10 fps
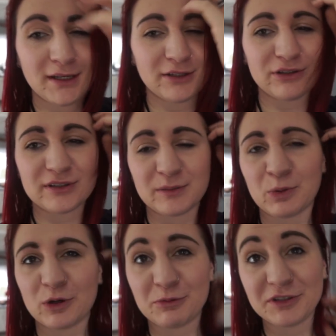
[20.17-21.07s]
It's just a
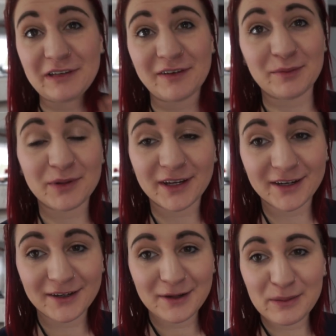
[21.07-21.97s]
portable D V D
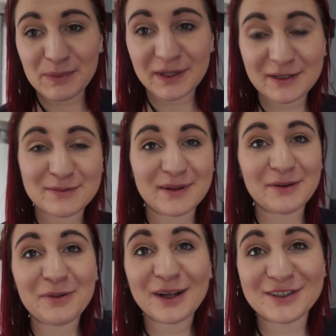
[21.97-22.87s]
player, but he's
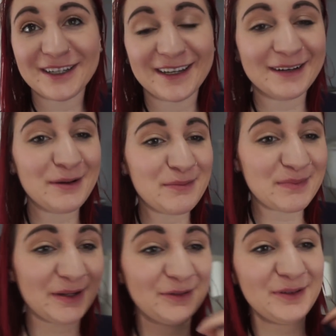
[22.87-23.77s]
been watching it
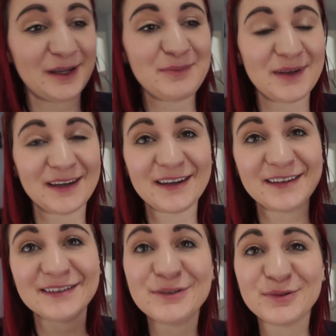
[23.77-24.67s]
bundled up in
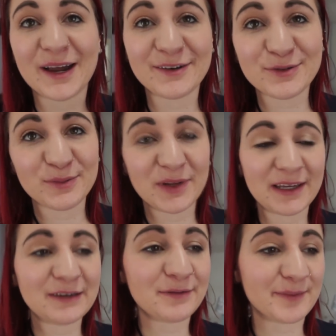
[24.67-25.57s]
his new dinosaur
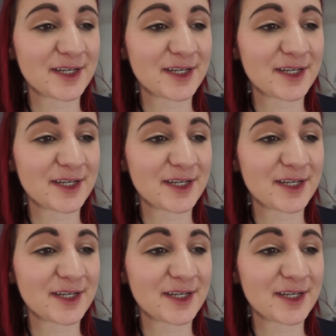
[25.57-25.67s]
blanket from